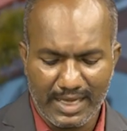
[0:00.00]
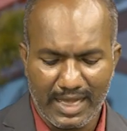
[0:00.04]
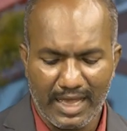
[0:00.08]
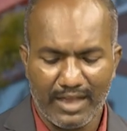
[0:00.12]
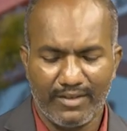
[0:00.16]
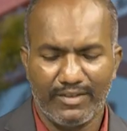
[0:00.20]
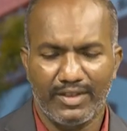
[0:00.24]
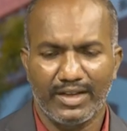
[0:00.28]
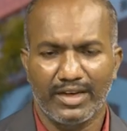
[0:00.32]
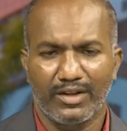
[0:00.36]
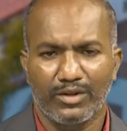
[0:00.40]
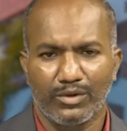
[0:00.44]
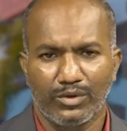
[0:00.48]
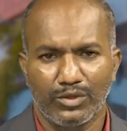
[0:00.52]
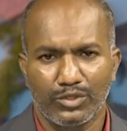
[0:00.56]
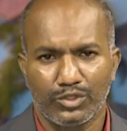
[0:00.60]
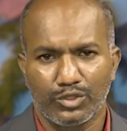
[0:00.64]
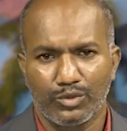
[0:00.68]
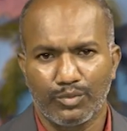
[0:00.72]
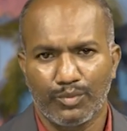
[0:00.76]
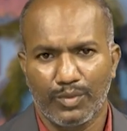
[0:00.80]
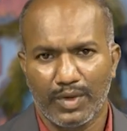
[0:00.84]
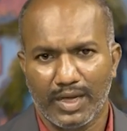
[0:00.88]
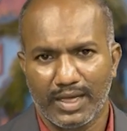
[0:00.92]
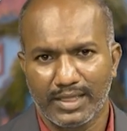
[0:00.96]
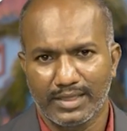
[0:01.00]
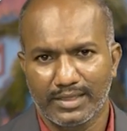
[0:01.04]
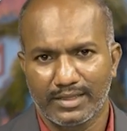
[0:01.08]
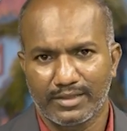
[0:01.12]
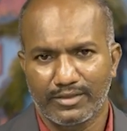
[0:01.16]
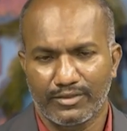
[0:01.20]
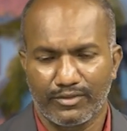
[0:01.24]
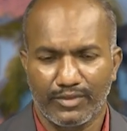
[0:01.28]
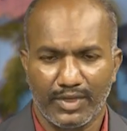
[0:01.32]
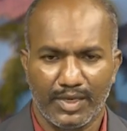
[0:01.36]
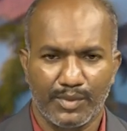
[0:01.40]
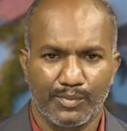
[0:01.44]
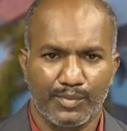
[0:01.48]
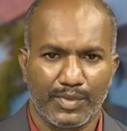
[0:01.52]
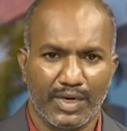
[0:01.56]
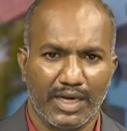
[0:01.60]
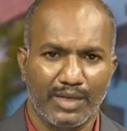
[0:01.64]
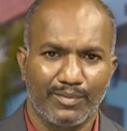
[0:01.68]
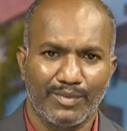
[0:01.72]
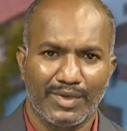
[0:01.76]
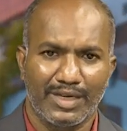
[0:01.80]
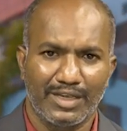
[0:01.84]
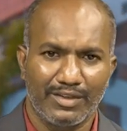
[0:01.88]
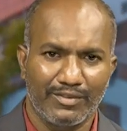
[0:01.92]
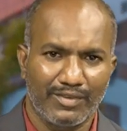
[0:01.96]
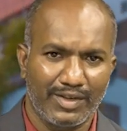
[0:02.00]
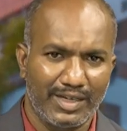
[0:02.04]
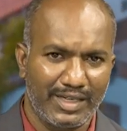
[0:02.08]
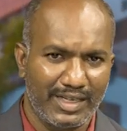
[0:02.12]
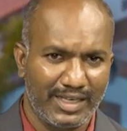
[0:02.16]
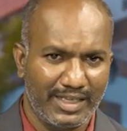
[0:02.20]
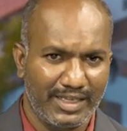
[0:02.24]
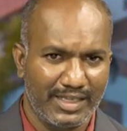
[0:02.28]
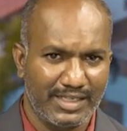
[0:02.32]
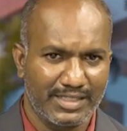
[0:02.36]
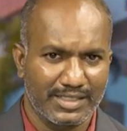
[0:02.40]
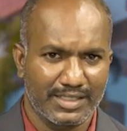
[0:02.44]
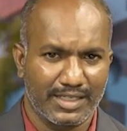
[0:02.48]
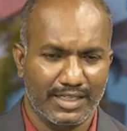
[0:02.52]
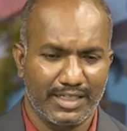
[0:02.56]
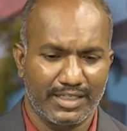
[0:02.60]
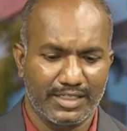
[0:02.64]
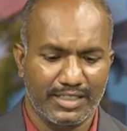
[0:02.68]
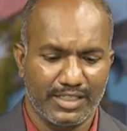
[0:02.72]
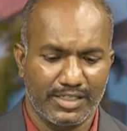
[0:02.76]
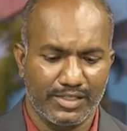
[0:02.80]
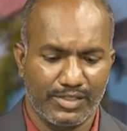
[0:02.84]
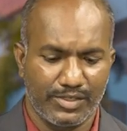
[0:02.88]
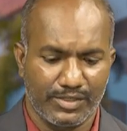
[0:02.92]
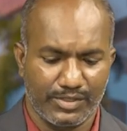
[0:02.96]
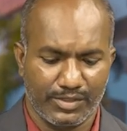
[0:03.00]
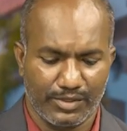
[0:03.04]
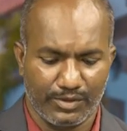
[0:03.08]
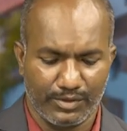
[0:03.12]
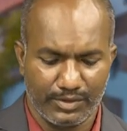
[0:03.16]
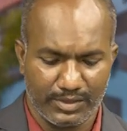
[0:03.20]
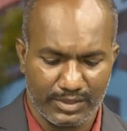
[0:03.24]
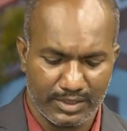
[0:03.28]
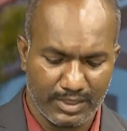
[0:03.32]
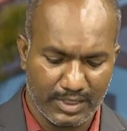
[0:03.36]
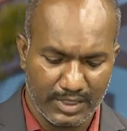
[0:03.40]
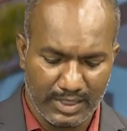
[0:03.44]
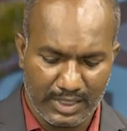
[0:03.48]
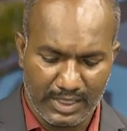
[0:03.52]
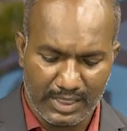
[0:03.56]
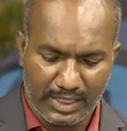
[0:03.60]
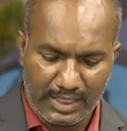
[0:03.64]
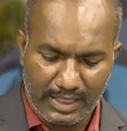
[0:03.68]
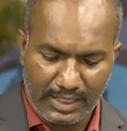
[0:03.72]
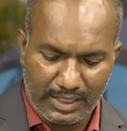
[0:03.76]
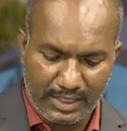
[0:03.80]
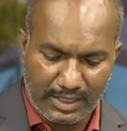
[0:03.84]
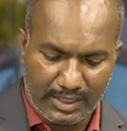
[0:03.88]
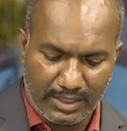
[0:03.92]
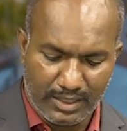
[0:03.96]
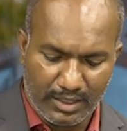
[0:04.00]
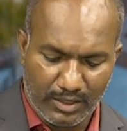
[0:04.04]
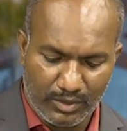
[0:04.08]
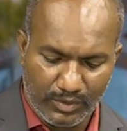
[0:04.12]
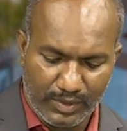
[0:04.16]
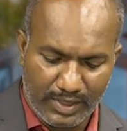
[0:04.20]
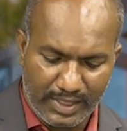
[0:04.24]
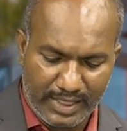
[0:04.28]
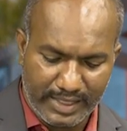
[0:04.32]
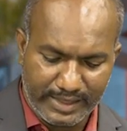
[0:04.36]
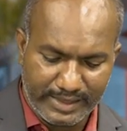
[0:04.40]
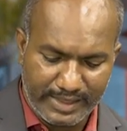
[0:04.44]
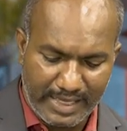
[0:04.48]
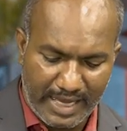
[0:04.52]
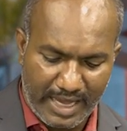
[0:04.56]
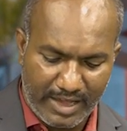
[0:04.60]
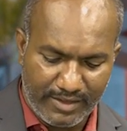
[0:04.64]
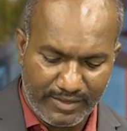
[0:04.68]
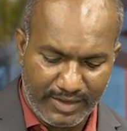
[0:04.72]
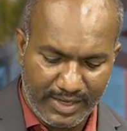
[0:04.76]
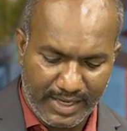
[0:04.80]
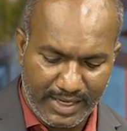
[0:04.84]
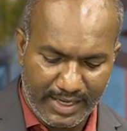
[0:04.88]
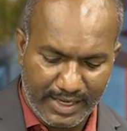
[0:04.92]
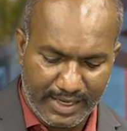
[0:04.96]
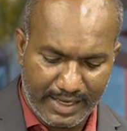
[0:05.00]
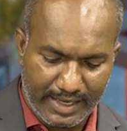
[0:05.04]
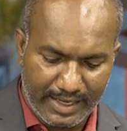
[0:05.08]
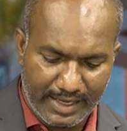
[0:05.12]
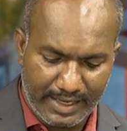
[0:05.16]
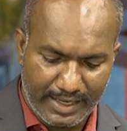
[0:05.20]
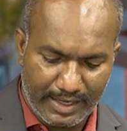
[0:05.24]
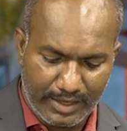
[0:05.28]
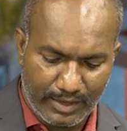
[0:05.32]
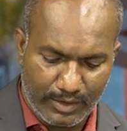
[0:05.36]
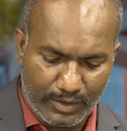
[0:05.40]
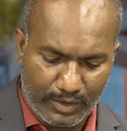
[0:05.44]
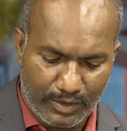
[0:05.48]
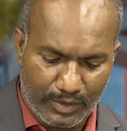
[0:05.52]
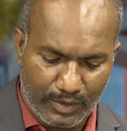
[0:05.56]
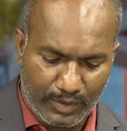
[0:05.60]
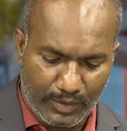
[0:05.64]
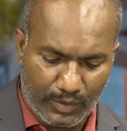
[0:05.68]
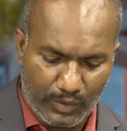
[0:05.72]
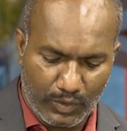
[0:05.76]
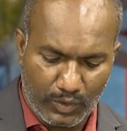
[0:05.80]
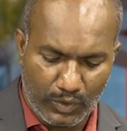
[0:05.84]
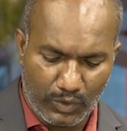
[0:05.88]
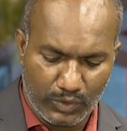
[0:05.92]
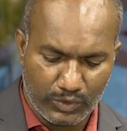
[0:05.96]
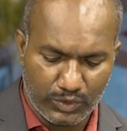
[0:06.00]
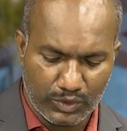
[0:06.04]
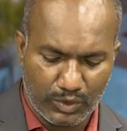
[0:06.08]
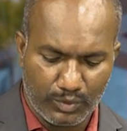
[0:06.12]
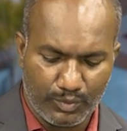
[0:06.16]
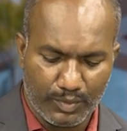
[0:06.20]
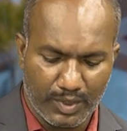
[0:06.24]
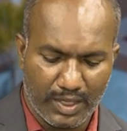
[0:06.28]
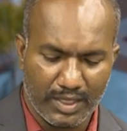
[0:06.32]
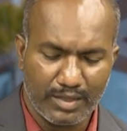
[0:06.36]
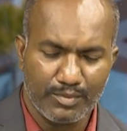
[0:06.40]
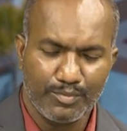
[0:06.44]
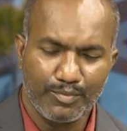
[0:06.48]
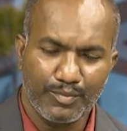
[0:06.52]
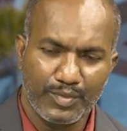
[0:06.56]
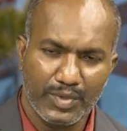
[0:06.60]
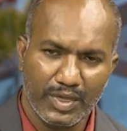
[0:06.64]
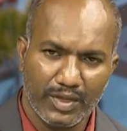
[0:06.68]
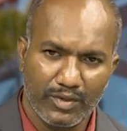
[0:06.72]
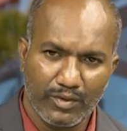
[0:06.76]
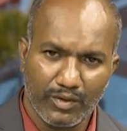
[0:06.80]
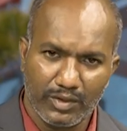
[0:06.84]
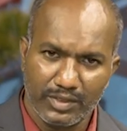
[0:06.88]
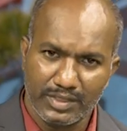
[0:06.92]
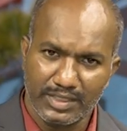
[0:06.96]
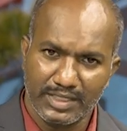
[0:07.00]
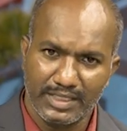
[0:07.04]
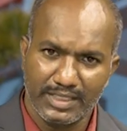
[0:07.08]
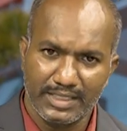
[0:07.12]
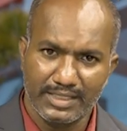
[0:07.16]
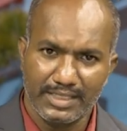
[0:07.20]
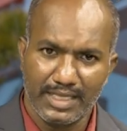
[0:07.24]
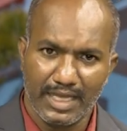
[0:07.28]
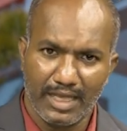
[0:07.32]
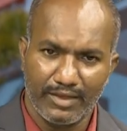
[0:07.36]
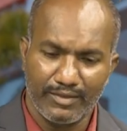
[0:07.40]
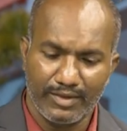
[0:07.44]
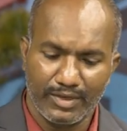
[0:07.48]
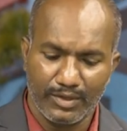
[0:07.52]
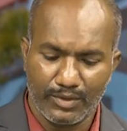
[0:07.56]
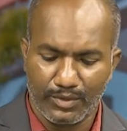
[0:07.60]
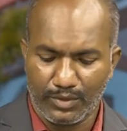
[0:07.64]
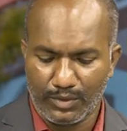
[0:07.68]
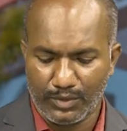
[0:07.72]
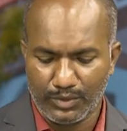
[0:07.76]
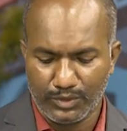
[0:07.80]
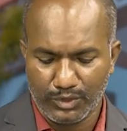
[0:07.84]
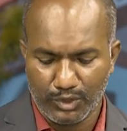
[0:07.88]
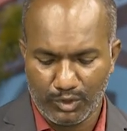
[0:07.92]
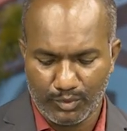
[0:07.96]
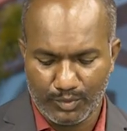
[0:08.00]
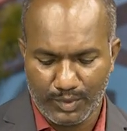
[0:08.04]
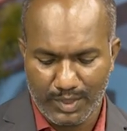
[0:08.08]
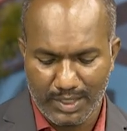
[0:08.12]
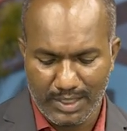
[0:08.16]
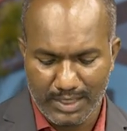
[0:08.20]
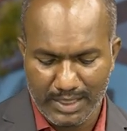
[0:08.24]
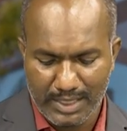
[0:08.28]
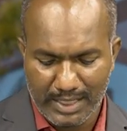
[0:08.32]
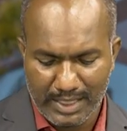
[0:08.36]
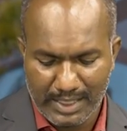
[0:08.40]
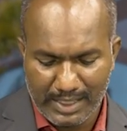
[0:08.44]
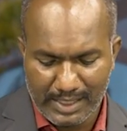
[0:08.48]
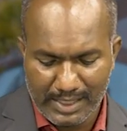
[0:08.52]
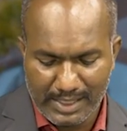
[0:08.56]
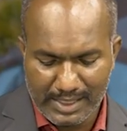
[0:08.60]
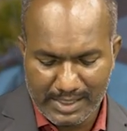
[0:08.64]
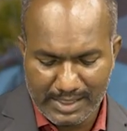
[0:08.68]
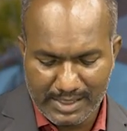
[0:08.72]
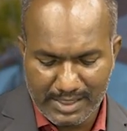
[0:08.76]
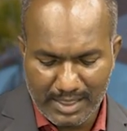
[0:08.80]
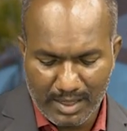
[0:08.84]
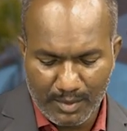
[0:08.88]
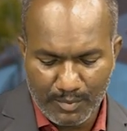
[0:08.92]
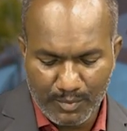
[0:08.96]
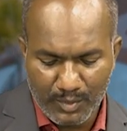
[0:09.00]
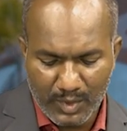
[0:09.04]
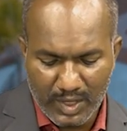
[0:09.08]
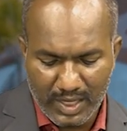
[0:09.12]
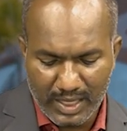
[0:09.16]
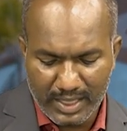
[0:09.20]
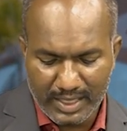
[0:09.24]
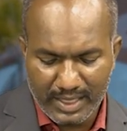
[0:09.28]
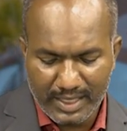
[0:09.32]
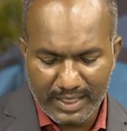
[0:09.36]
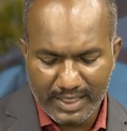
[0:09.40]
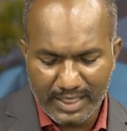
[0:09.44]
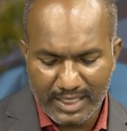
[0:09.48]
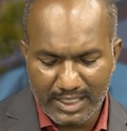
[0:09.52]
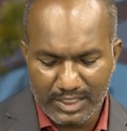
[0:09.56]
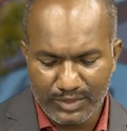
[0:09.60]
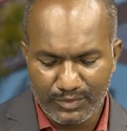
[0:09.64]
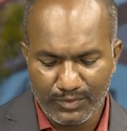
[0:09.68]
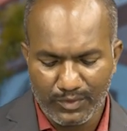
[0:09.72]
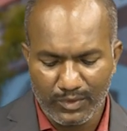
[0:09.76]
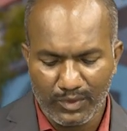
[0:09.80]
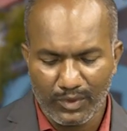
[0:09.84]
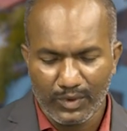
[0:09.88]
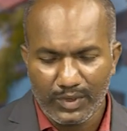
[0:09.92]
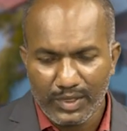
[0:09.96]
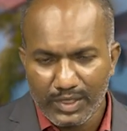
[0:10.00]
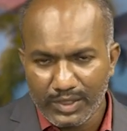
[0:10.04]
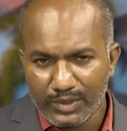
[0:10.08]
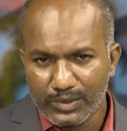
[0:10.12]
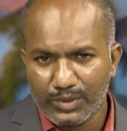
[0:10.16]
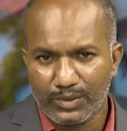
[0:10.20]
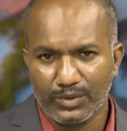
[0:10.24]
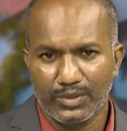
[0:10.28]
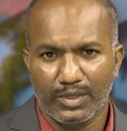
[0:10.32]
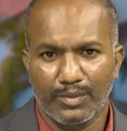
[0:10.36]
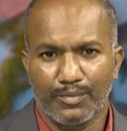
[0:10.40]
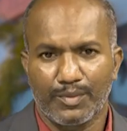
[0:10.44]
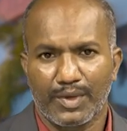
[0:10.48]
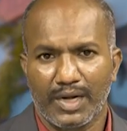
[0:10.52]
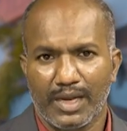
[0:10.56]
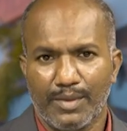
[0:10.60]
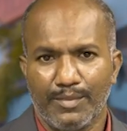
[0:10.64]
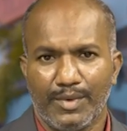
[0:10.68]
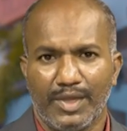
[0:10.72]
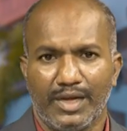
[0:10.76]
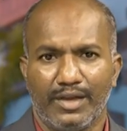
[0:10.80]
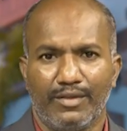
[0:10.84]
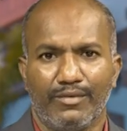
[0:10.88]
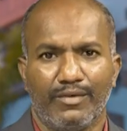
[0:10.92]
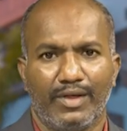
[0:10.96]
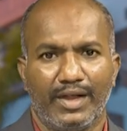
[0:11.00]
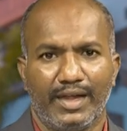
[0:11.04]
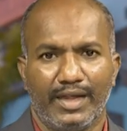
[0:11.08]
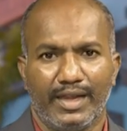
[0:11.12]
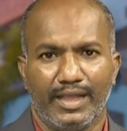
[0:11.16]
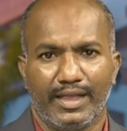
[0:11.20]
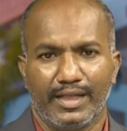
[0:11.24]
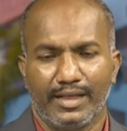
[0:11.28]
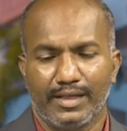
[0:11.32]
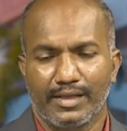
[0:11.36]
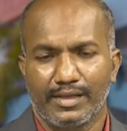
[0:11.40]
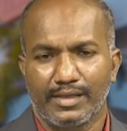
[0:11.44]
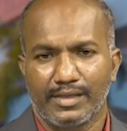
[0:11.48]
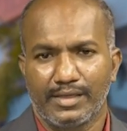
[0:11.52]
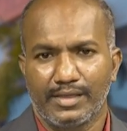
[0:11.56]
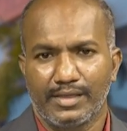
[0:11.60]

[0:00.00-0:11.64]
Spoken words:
having closed path, when primary winding is connected to source, now it is having closed path. Because it is having closed path, some current is flowing through the primary winding.